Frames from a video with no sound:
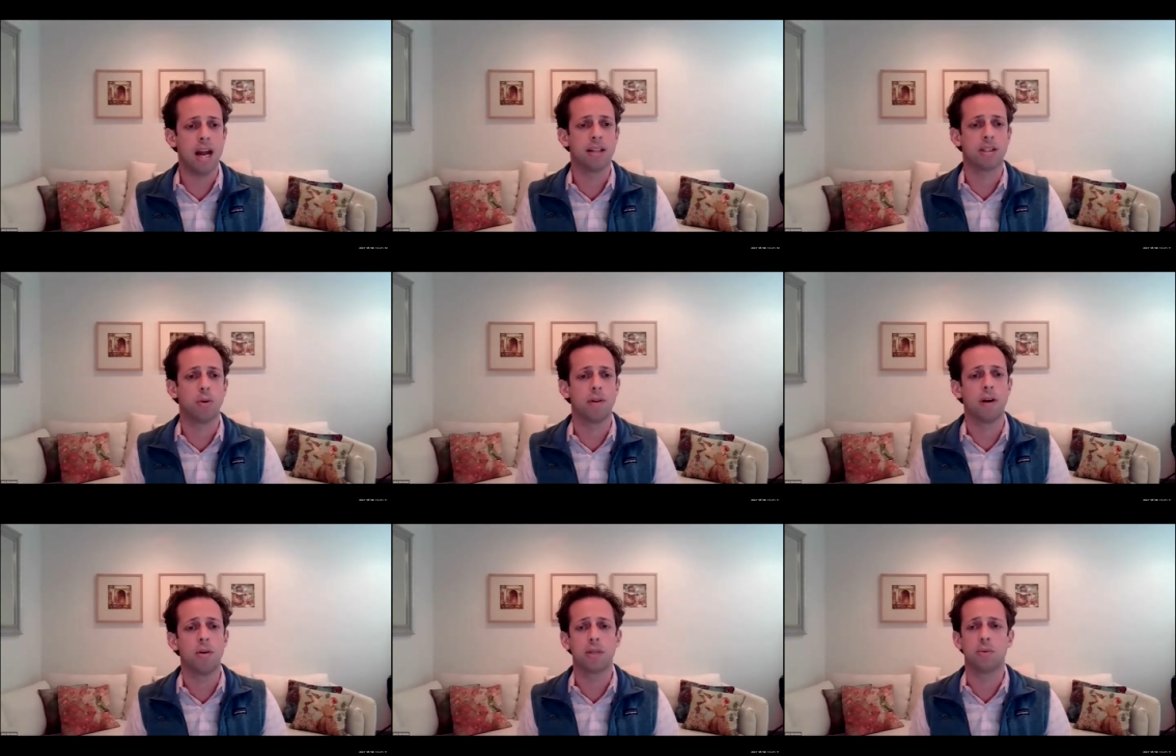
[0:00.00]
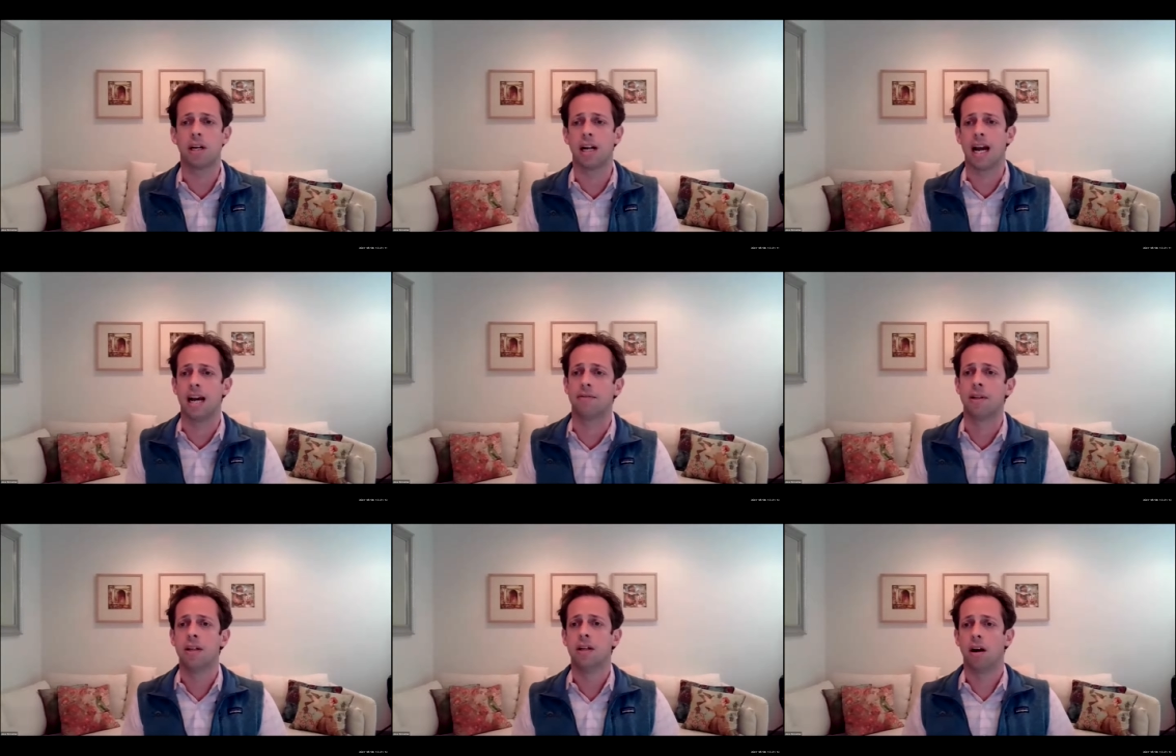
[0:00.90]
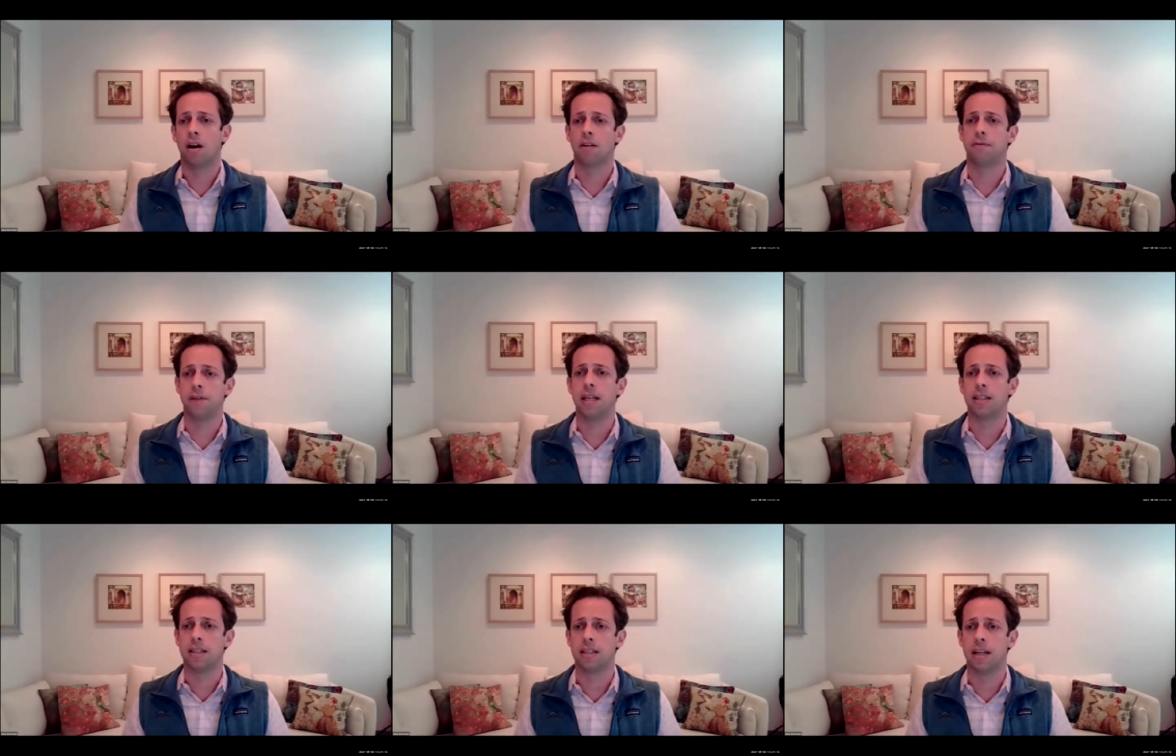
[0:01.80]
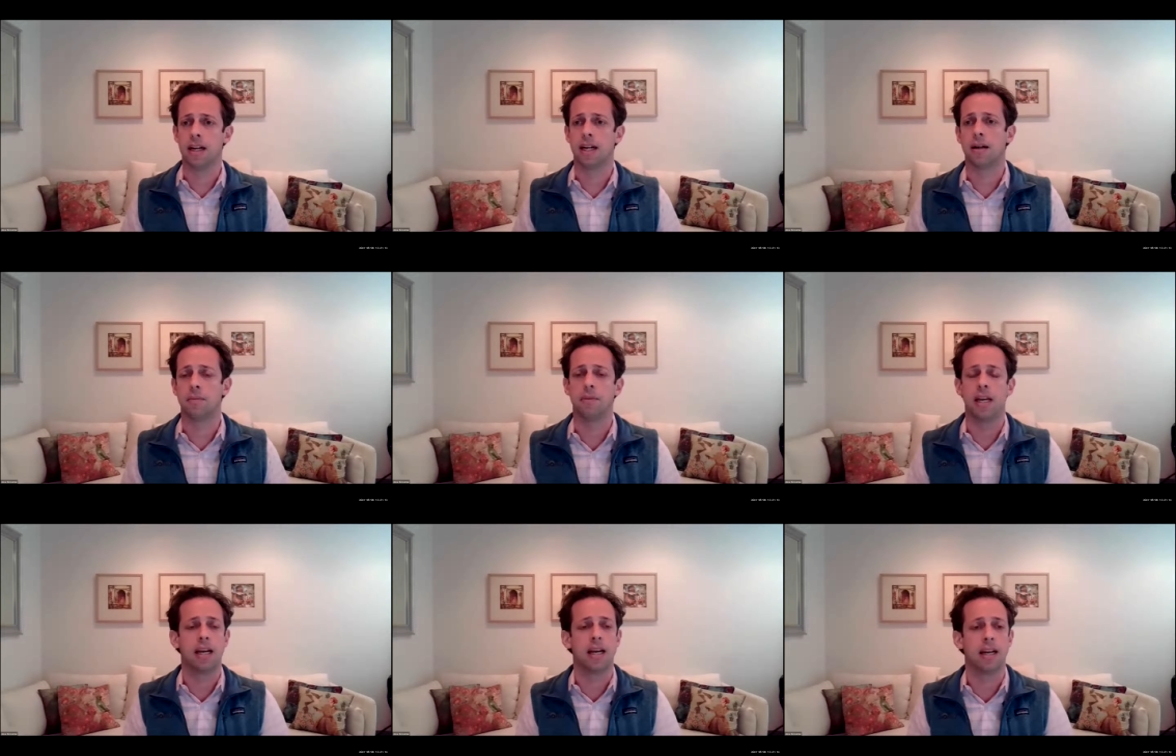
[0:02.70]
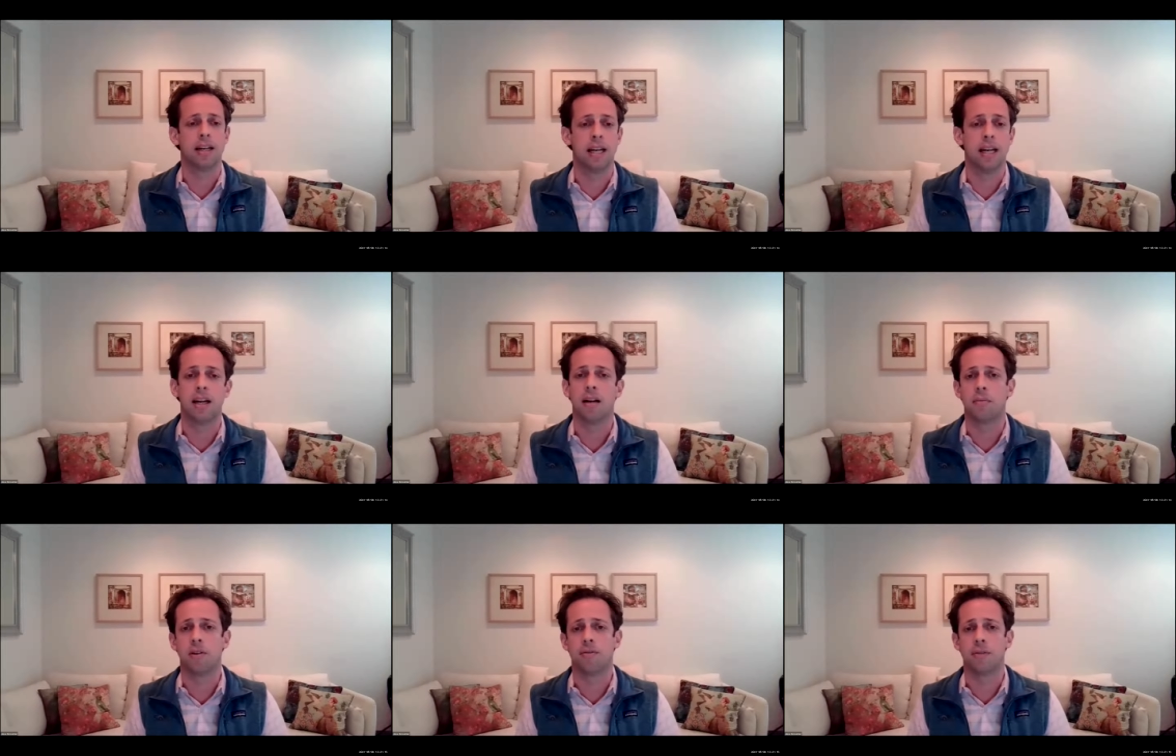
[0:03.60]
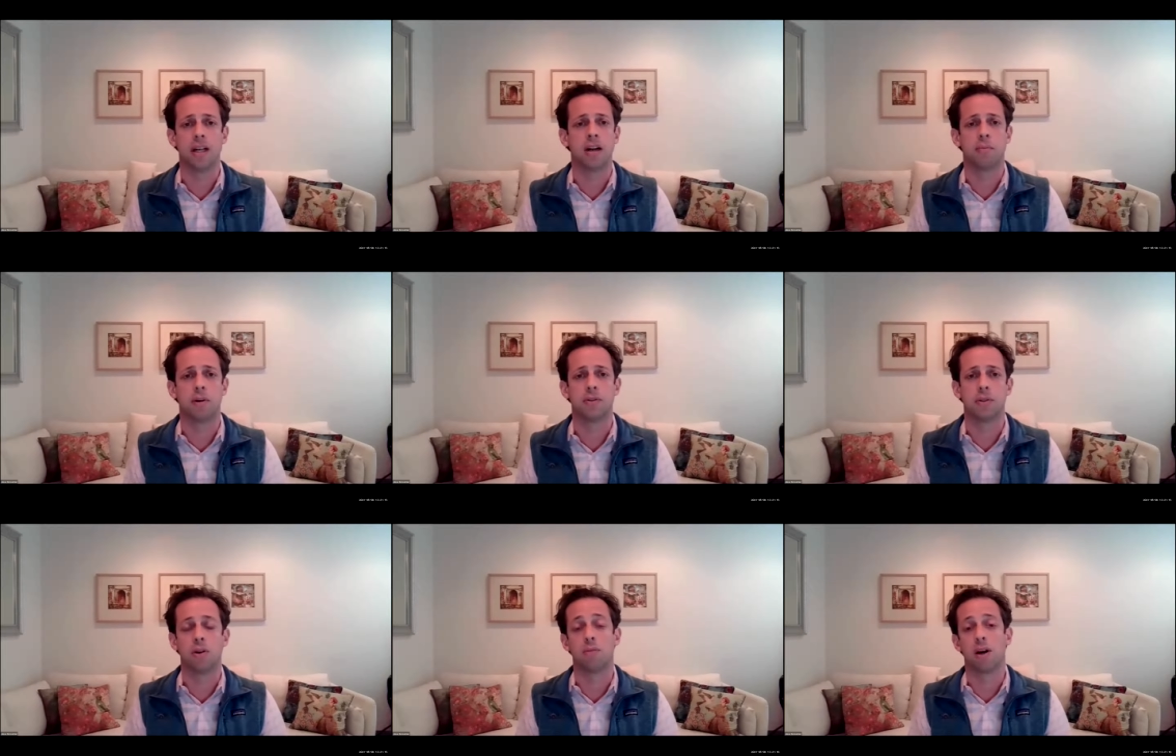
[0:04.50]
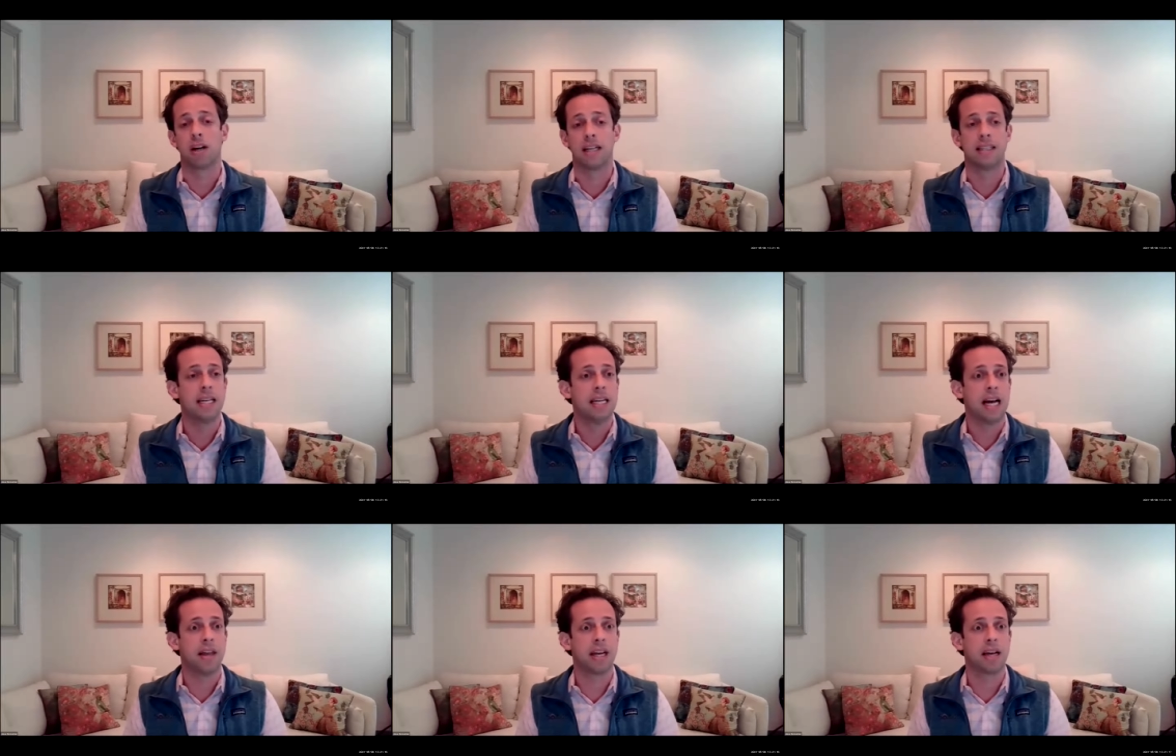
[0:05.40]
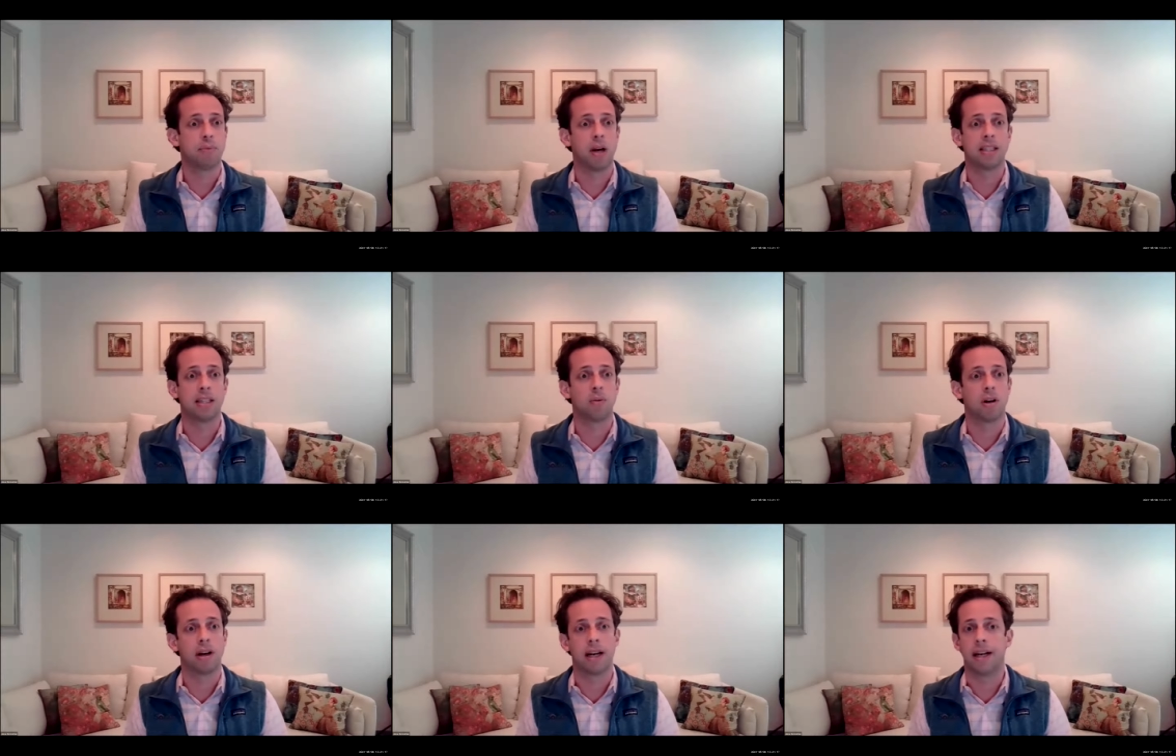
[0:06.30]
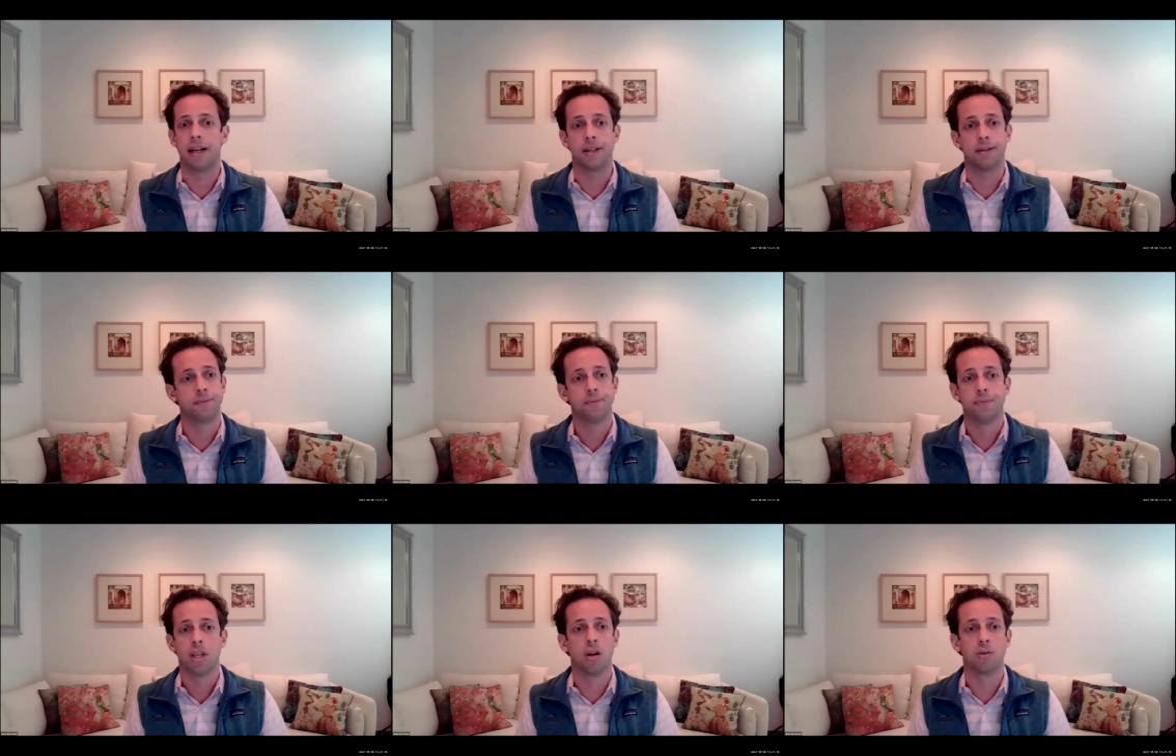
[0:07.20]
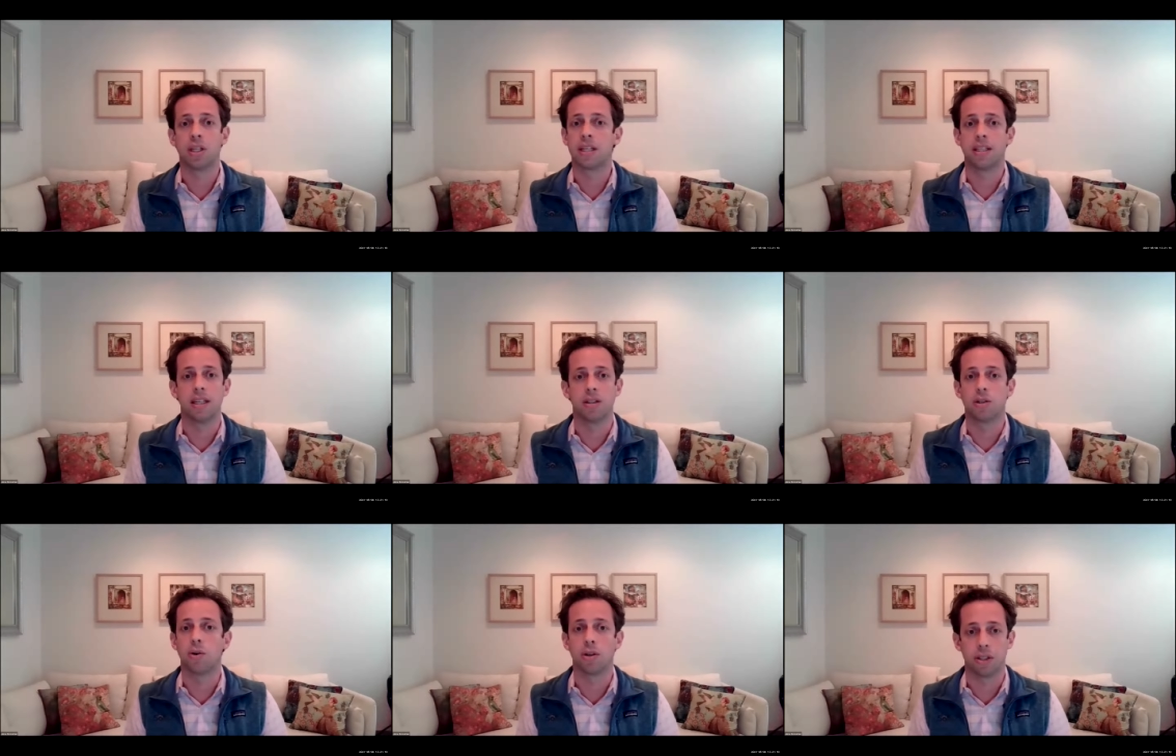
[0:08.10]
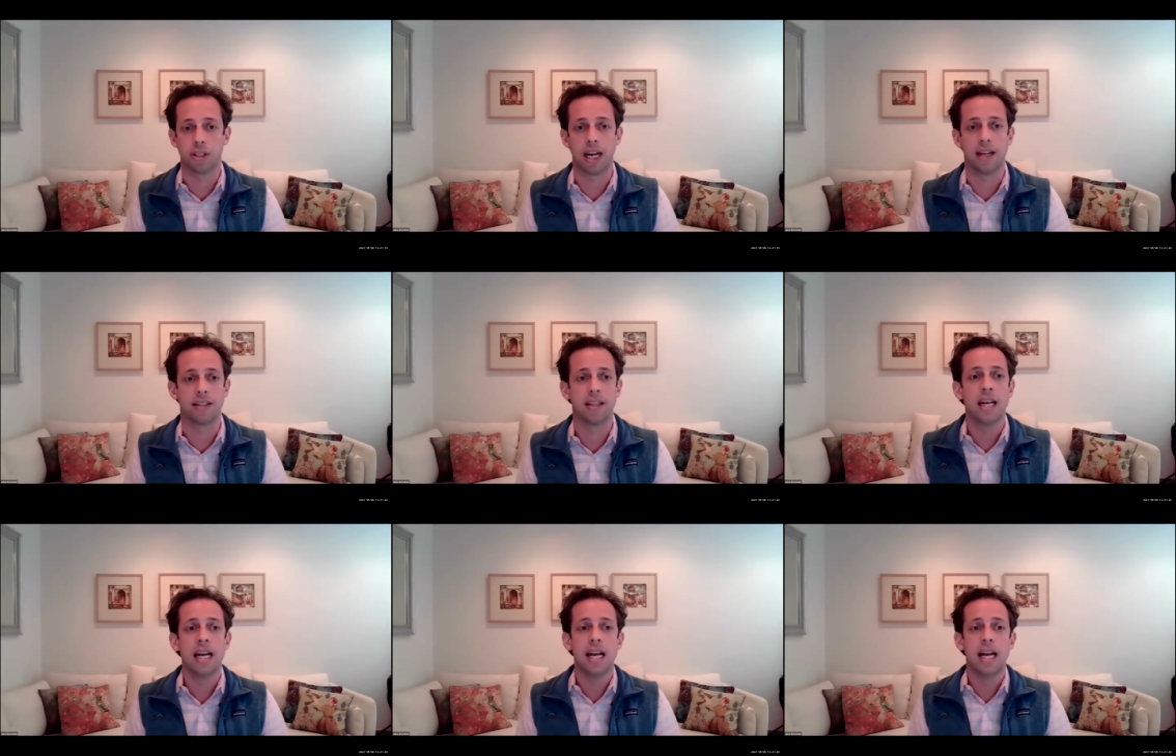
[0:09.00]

And so we've always wanted to have our feet in a number of solar markets. I think at present we're in 16 solar states.